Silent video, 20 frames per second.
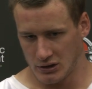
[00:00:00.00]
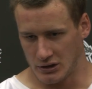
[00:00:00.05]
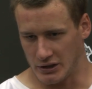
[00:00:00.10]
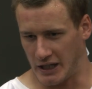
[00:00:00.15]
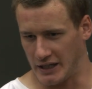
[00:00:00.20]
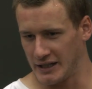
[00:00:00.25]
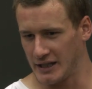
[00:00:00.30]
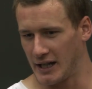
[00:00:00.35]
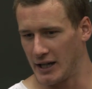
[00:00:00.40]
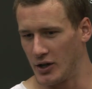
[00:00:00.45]

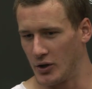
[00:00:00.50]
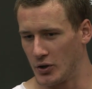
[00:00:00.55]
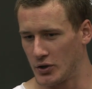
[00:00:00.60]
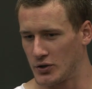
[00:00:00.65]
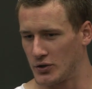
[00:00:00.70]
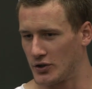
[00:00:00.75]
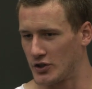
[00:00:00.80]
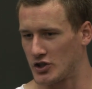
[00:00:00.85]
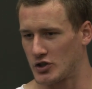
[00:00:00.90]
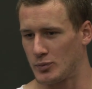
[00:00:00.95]
Yeah, I think I know what
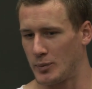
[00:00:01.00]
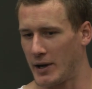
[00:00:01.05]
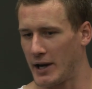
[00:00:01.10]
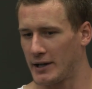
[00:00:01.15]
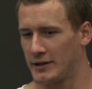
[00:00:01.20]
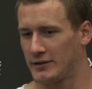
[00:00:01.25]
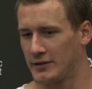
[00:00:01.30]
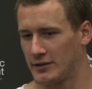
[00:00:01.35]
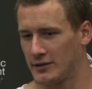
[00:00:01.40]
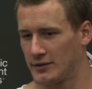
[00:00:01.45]
to
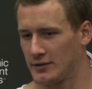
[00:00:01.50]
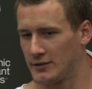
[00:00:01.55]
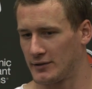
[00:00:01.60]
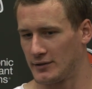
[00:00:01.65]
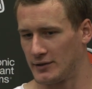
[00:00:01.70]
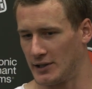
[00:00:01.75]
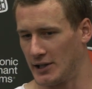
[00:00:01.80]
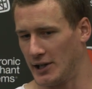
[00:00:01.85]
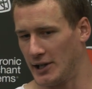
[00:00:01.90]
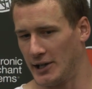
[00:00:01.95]
expect.
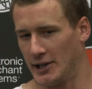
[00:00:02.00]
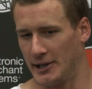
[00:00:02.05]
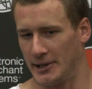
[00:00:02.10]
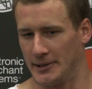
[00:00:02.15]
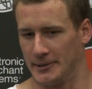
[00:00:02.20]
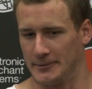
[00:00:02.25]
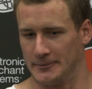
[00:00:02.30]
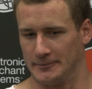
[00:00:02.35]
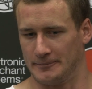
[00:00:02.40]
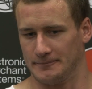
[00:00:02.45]

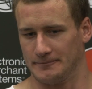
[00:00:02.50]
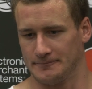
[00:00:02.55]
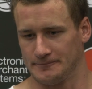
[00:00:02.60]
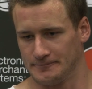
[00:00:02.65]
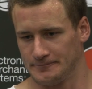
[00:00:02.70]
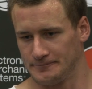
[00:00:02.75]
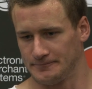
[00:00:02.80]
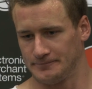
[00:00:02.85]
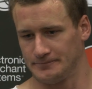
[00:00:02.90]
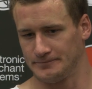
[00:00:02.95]
Um,
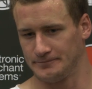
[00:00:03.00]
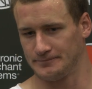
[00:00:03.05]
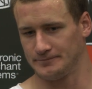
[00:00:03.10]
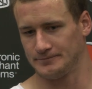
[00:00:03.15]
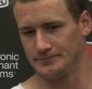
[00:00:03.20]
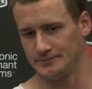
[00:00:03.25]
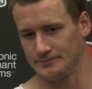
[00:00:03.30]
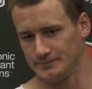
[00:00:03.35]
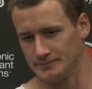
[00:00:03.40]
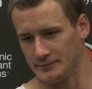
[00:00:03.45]

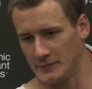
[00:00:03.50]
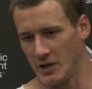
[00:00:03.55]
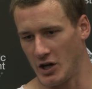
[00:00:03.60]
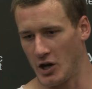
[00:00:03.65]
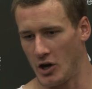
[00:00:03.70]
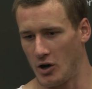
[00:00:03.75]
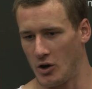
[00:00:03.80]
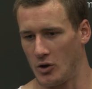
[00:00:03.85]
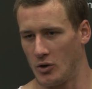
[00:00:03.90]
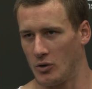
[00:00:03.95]
you
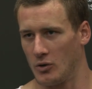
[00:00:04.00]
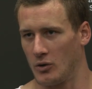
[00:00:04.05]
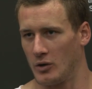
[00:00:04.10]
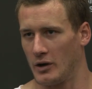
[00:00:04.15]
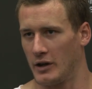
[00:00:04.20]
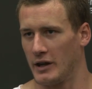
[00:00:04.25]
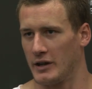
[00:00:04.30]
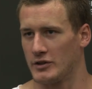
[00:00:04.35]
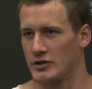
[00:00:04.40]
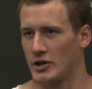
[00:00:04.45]
know,
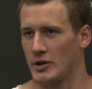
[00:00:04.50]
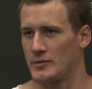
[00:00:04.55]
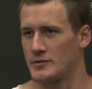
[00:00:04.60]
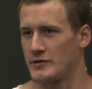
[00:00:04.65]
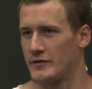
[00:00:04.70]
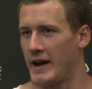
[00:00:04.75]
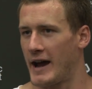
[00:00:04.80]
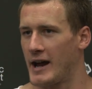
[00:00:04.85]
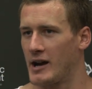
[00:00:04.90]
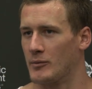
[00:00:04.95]
in terms
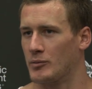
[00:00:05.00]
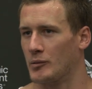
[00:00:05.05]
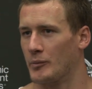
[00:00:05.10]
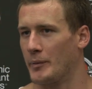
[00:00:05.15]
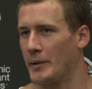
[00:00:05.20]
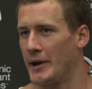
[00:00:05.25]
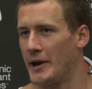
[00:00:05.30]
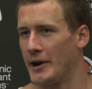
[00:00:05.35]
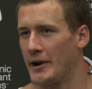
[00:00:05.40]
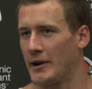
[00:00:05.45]
of how to
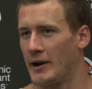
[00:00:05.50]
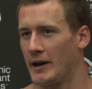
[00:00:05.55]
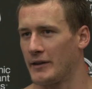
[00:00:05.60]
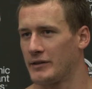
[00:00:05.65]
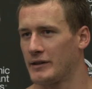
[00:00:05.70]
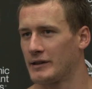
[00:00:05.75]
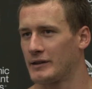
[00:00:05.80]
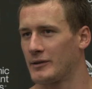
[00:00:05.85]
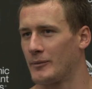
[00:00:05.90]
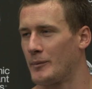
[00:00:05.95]
prepare, I
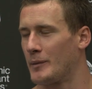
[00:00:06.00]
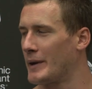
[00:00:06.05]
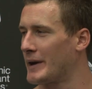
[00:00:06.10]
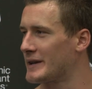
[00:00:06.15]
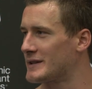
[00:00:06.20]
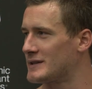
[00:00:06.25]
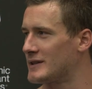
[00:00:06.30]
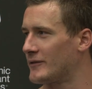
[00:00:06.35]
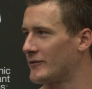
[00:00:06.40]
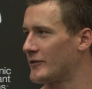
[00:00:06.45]
think the
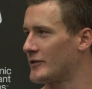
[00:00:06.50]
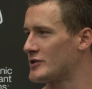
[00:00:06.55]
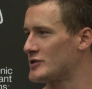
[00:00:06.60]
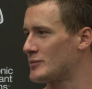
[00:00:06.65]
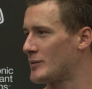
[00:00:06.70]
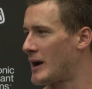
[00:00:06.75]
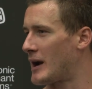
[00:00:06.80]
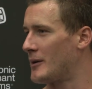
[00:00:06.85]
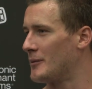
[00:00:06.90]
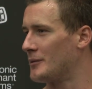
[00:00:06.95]
biggest difference
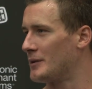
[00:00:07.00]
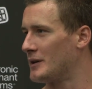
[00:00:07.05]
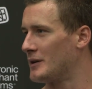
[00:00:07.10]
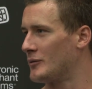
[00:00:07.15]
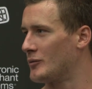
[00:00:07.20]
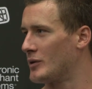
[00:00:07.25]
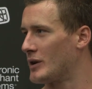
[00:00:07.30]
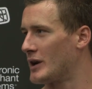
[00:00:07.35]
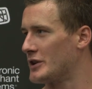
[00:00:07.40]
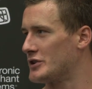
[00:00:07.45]
probably
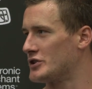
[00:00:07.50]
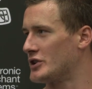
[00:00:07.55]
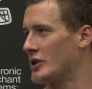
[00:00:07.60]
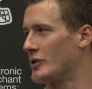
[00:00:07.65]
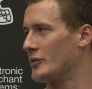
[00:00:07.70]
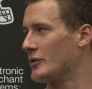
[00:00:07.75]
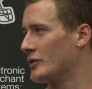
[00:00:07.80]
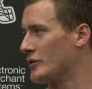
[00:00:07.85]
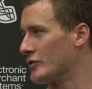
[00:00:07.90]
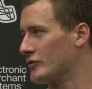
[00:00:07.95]
in what I share
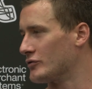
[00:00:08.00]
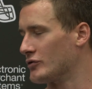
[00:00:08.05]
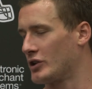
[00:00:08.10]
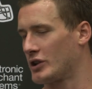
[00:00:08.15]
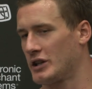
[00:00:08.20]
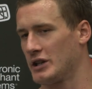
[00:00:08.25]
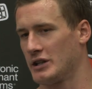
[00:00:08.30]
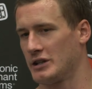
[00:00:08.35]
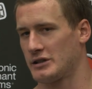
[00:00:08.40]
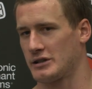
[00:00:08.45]
with the
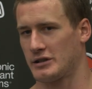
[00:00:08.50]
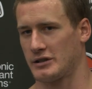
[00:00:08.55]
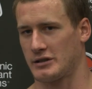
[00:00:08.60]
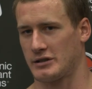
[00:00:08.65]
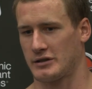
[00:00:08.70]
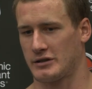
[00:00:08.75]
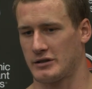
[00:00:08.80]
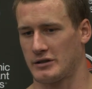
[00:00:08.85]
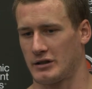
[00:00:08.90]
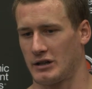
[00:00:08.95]
rookies
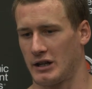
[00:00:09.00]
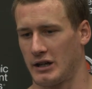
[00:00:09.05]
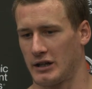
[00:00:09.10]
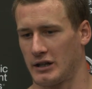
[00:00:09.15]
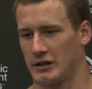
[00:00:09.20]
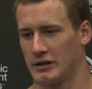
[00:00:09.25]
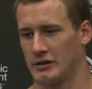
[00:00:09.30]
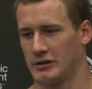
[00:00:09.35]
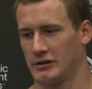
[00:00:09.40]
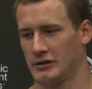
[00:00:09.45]
is
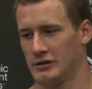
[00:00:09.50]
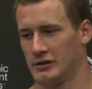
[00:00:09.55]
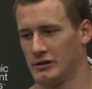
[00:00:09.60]
like